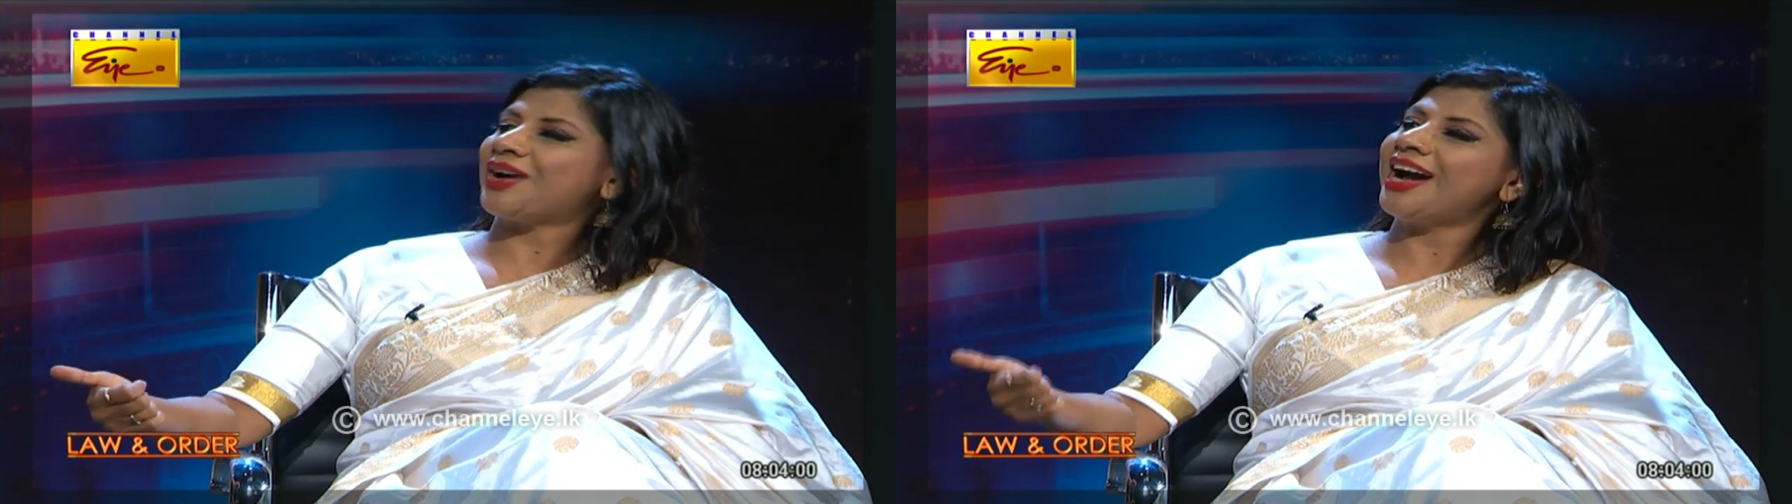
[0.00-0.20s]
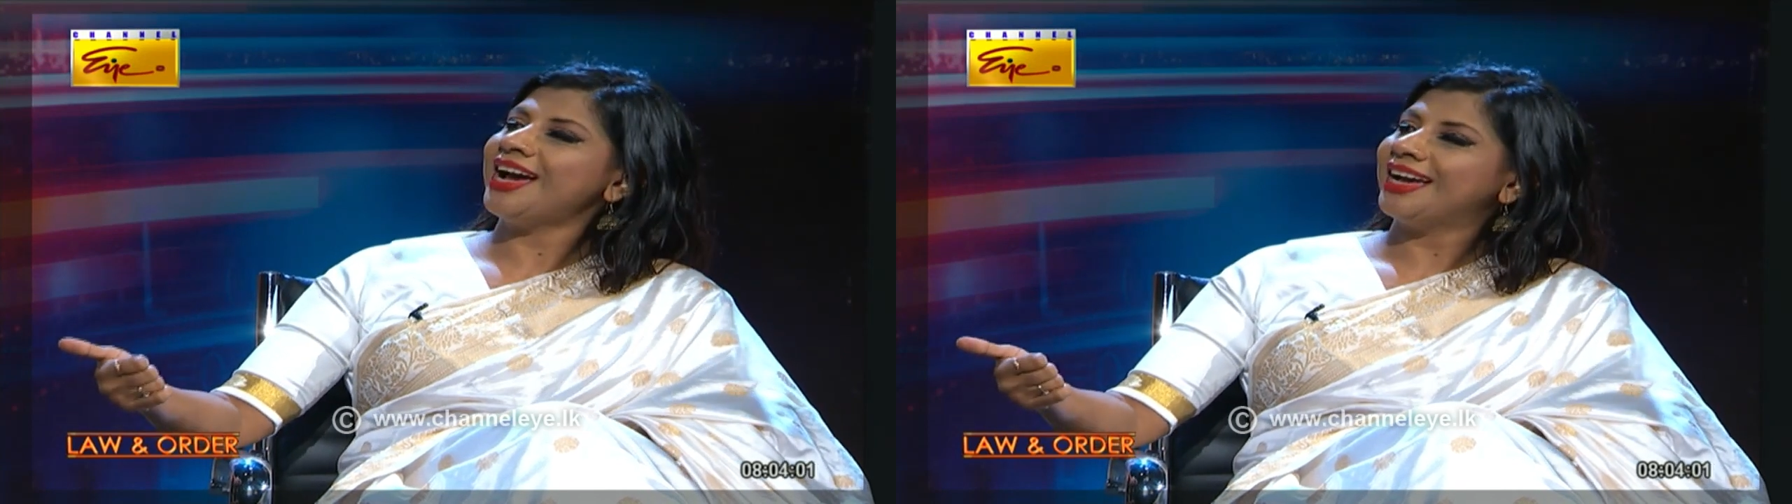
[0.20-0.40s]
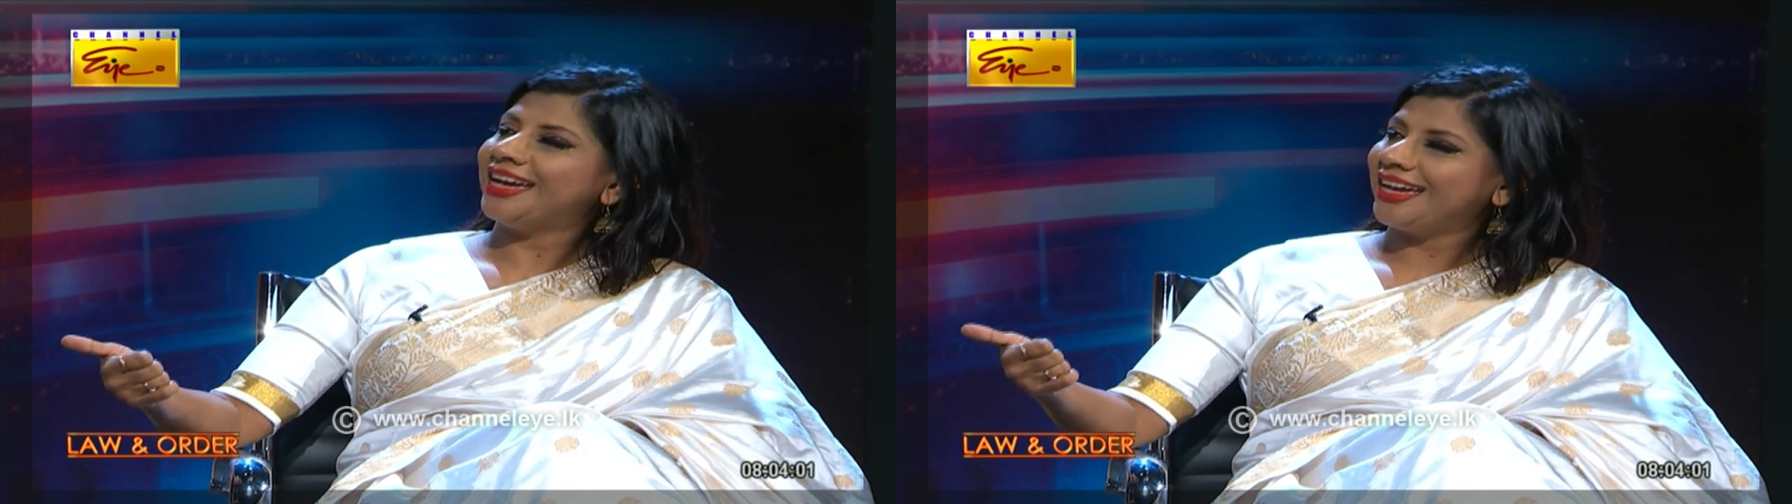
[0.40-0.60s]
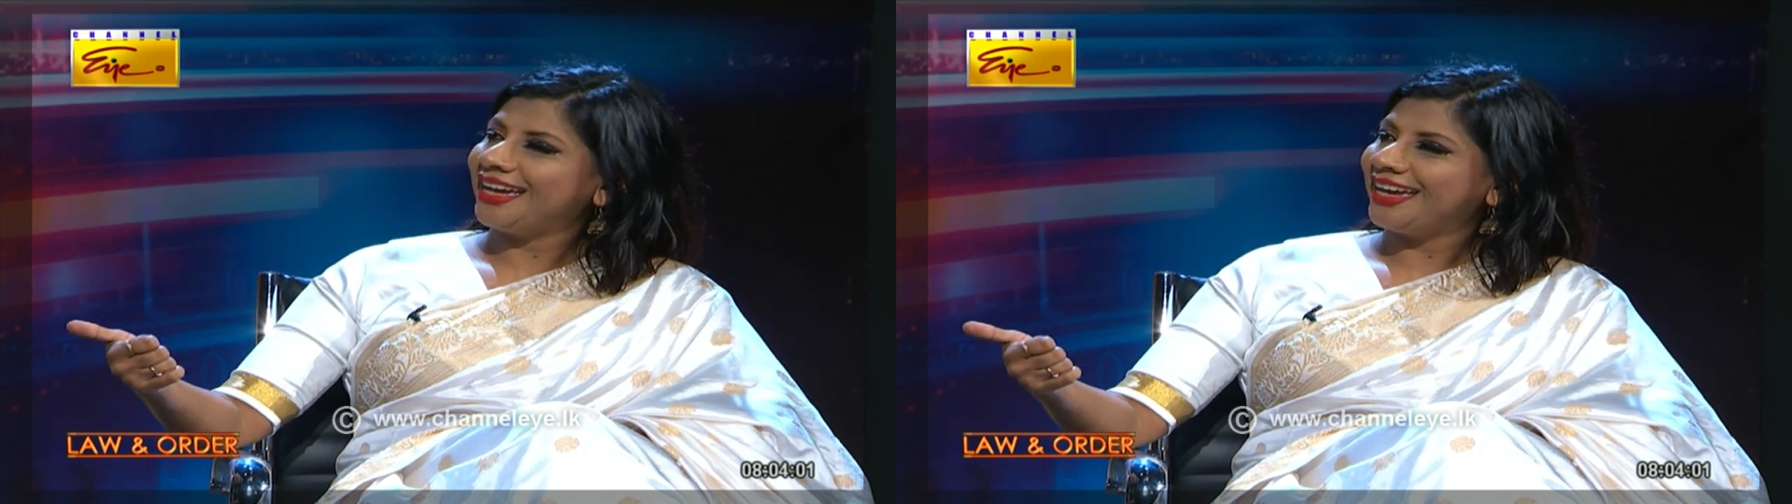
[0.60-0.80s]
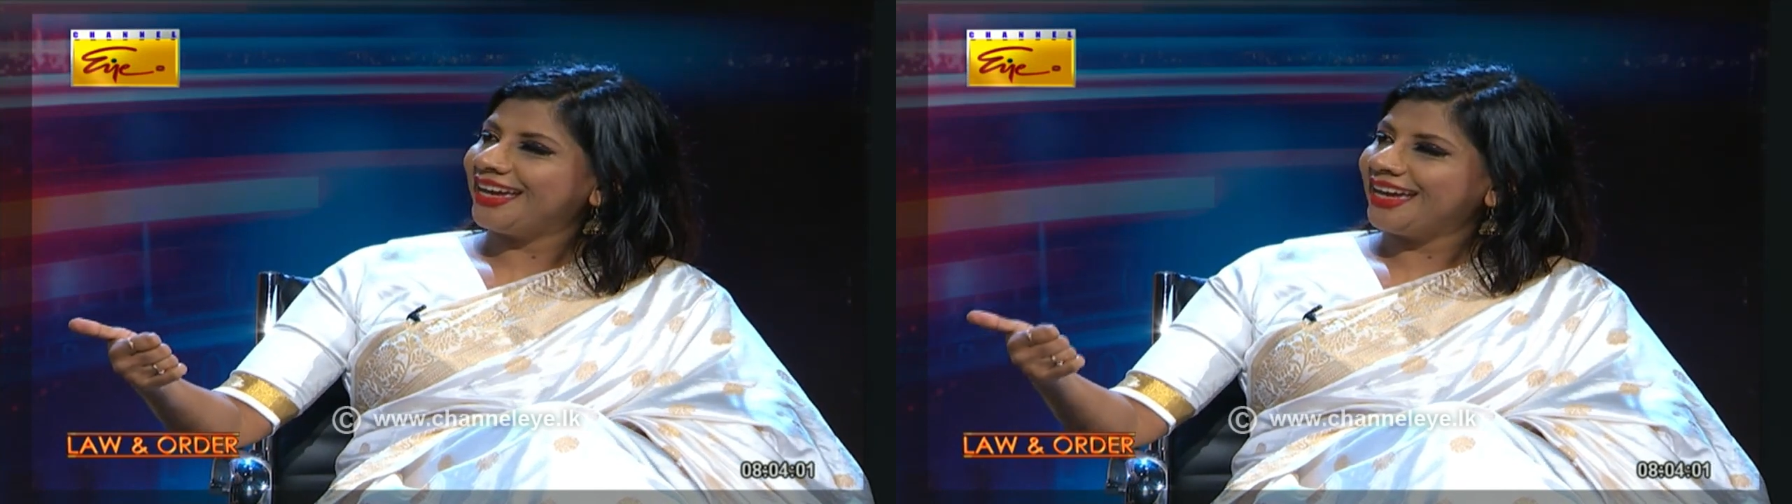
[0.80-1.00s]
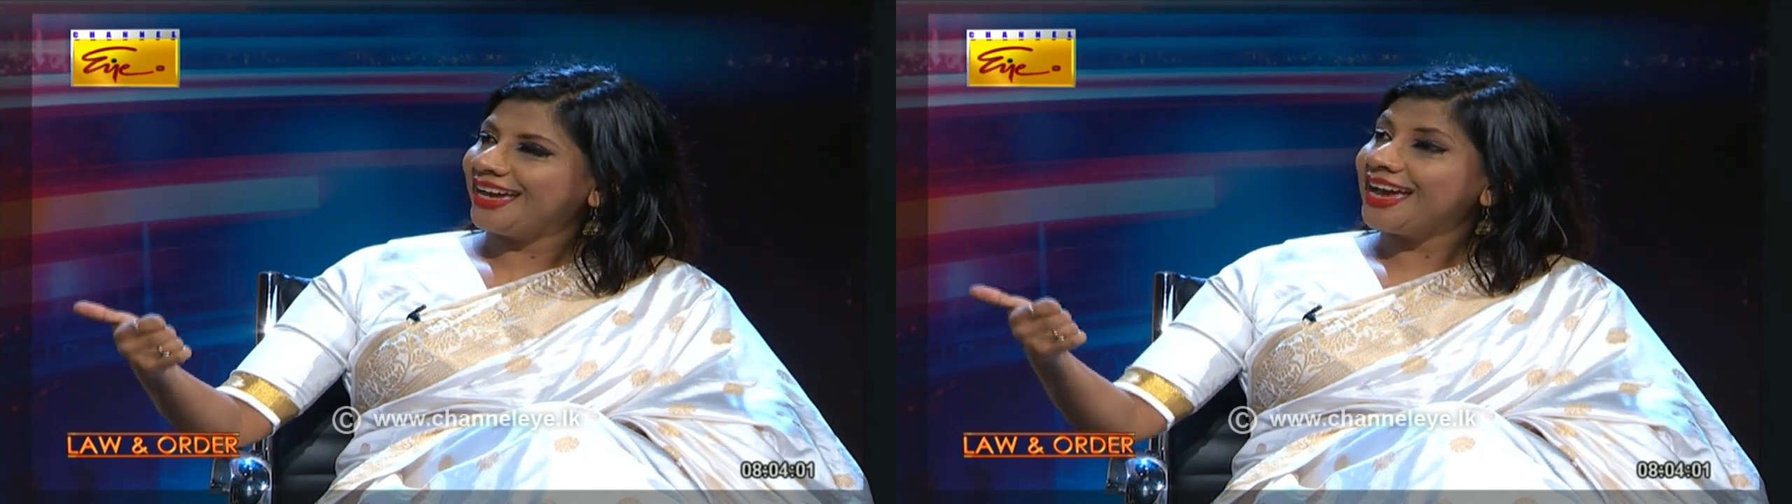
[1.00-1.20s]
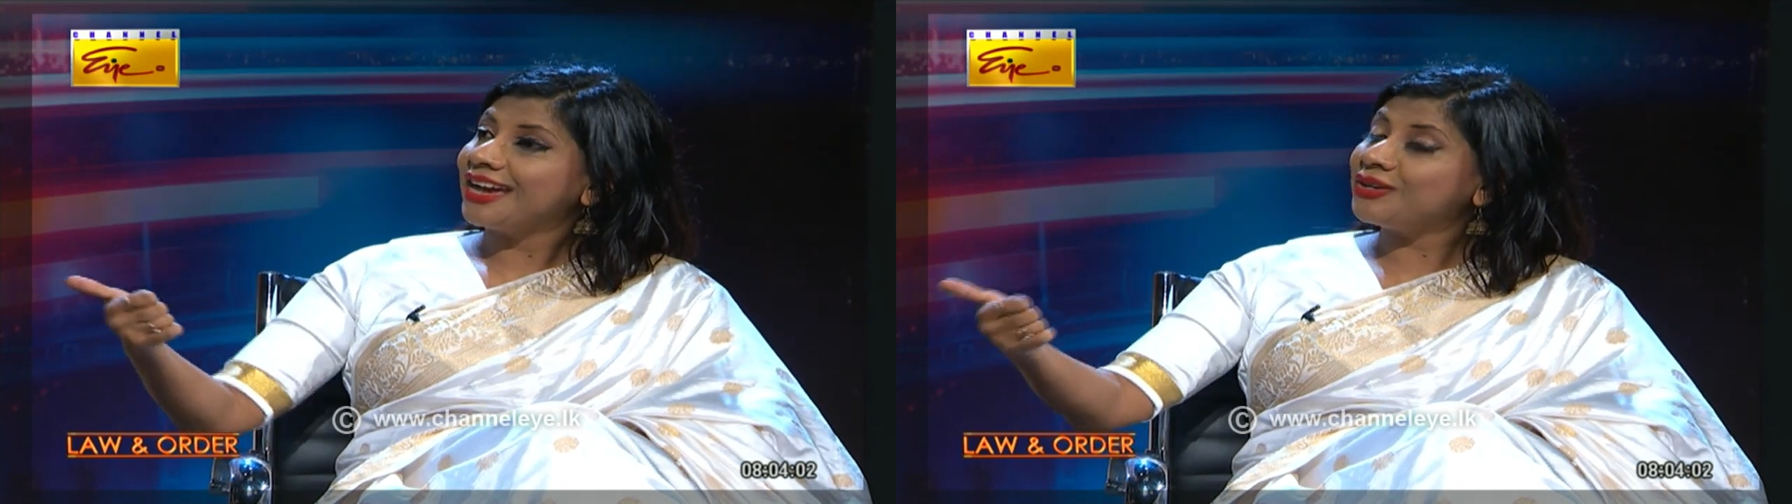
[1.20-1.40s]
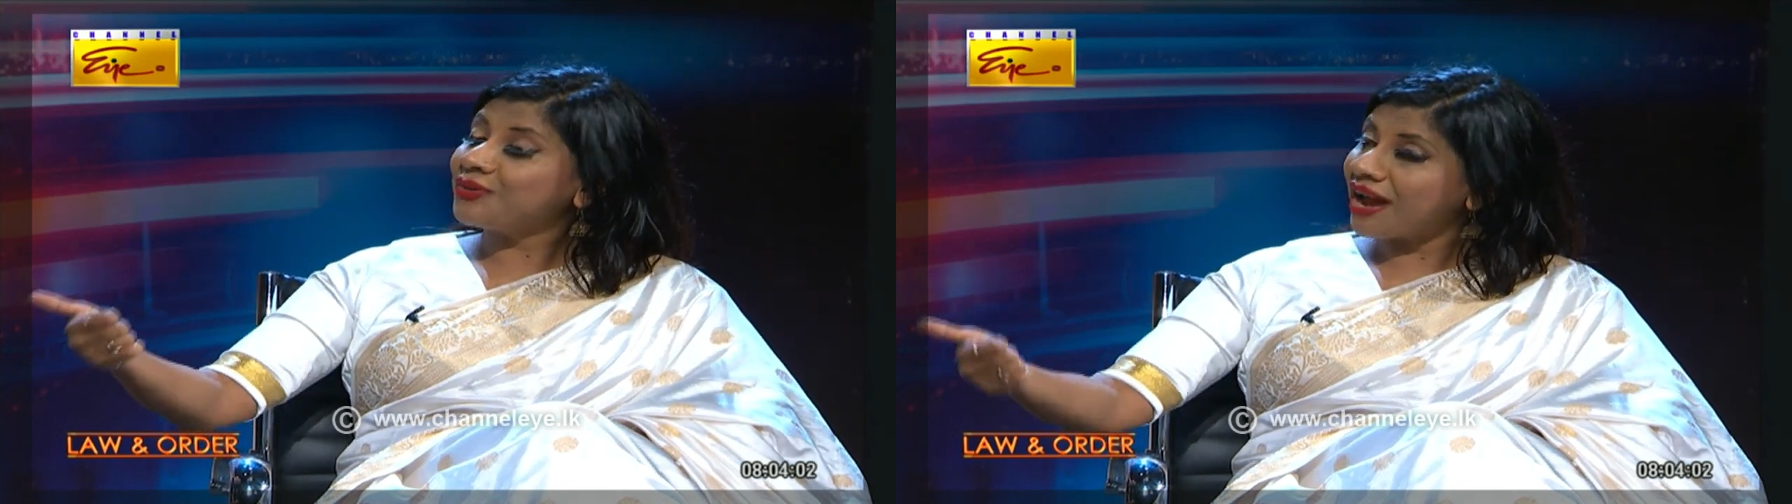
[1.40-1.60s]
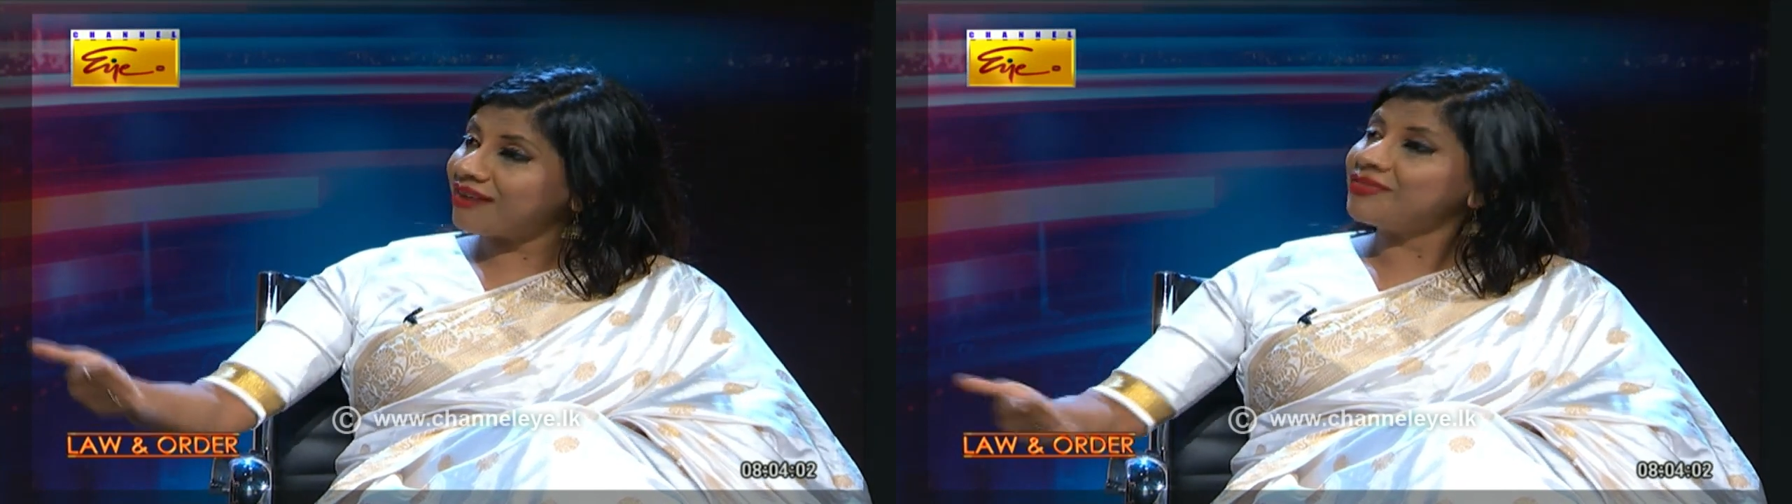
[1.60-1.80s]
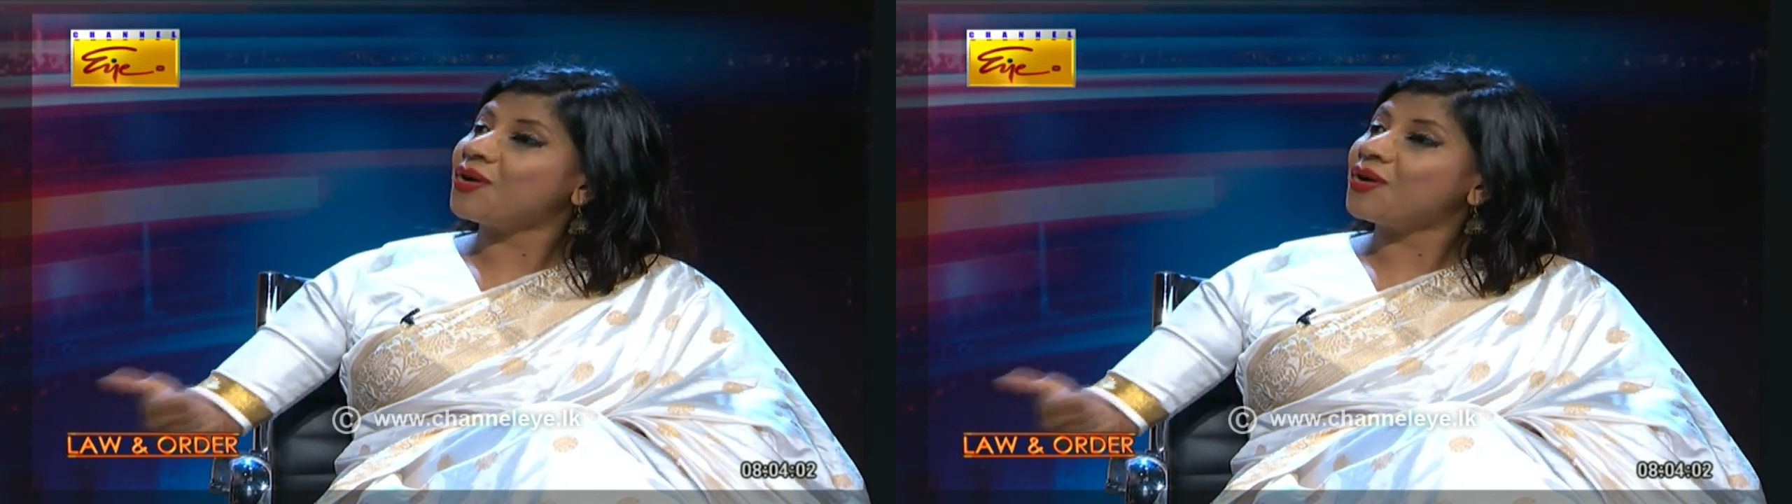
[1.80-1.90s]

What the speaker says: have